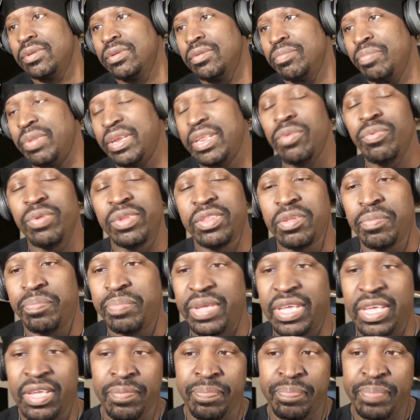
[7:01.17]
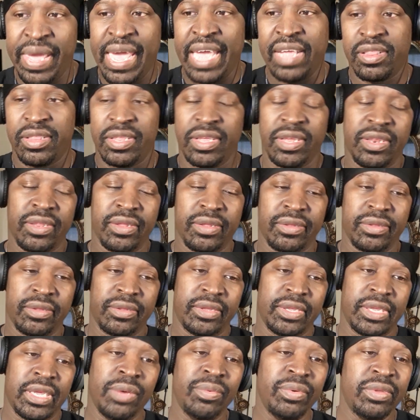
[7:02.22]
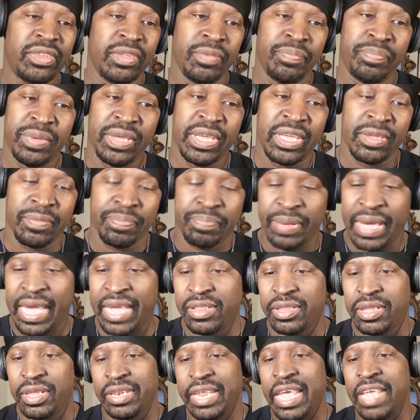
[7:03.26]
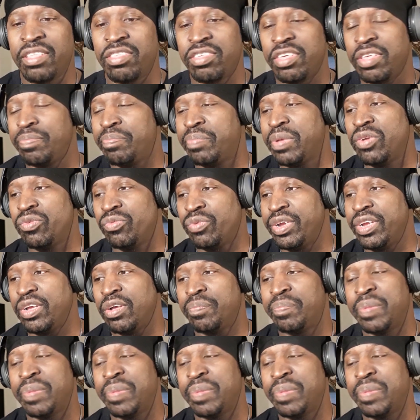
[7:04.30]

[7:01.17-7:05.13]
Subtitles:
But it was to be expected. Let's just be real.